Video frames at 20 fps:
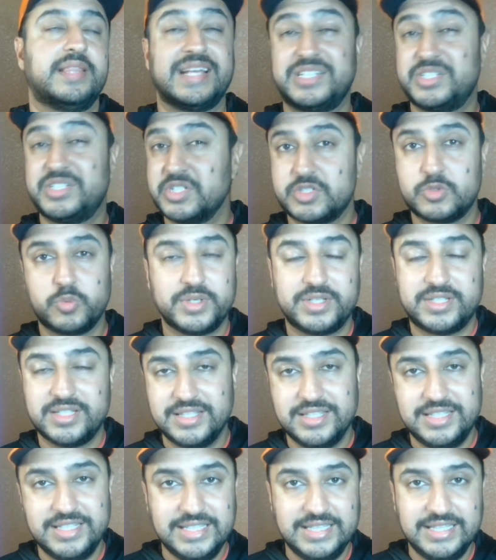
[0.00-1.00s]
that just went
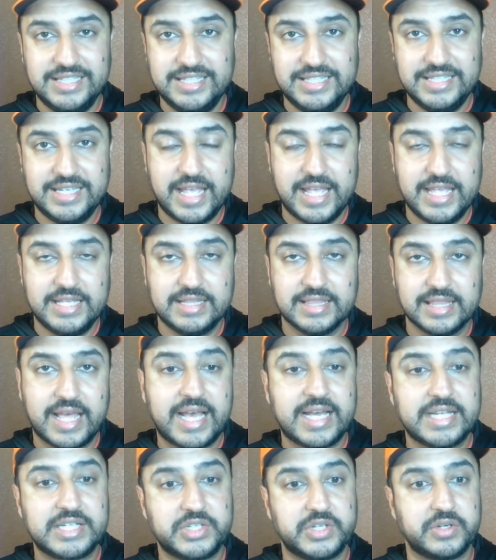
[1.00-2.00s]
to the Elite Eight
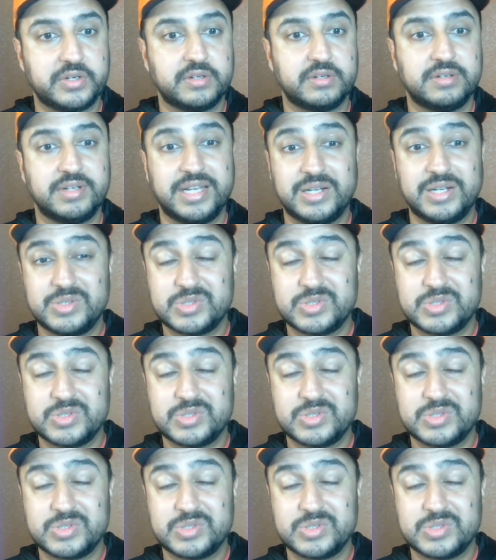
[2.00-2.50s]
last year.